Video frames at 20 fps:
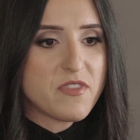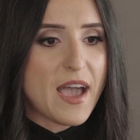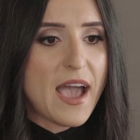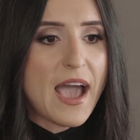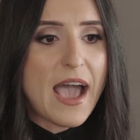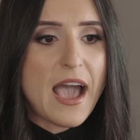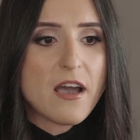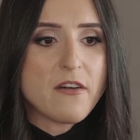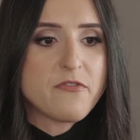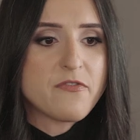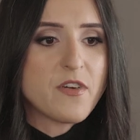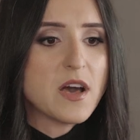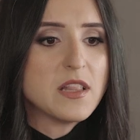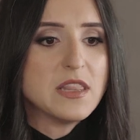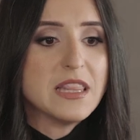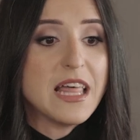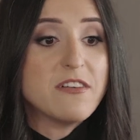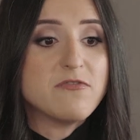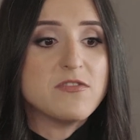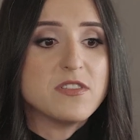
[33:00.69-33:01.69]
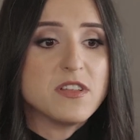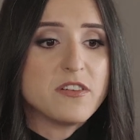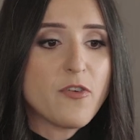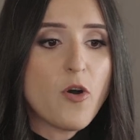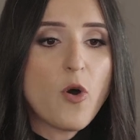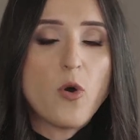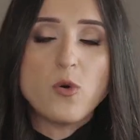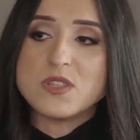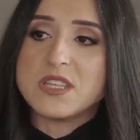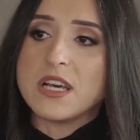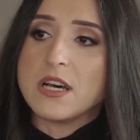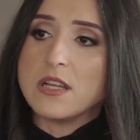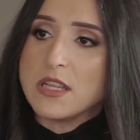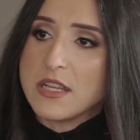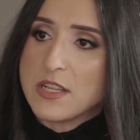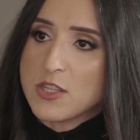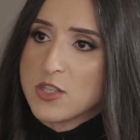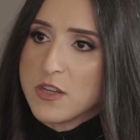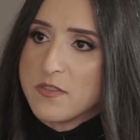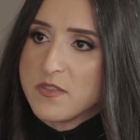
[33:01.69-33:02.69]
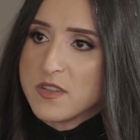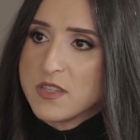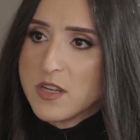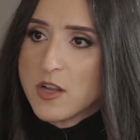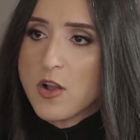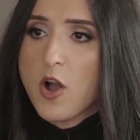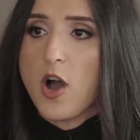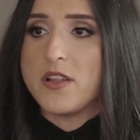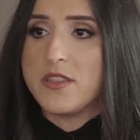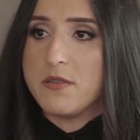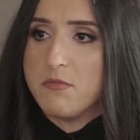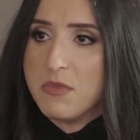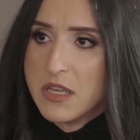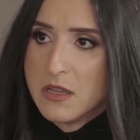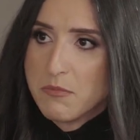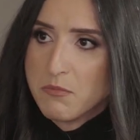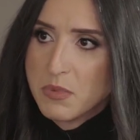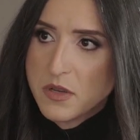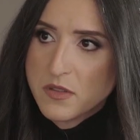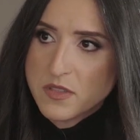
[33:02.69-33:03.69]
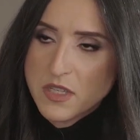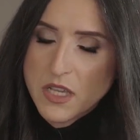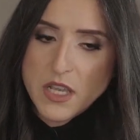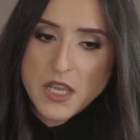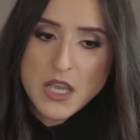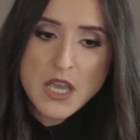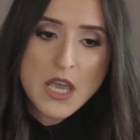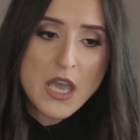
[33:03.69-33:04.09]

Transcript: that have a level of hotel-like service in a condominium building.